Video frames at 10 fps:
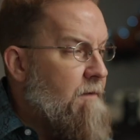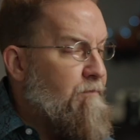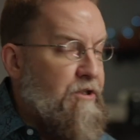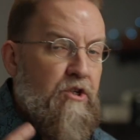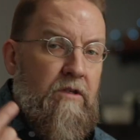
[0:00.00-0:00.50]

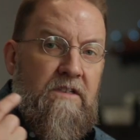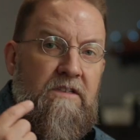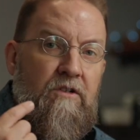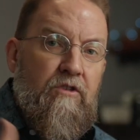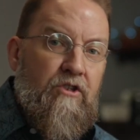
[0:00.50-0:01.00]
but you can
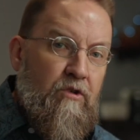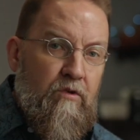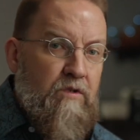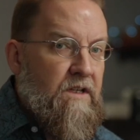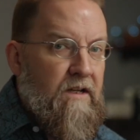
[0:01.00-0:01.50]
still
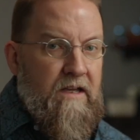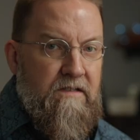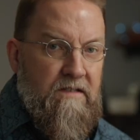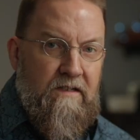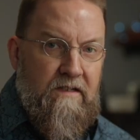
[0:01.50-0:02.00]
use an AC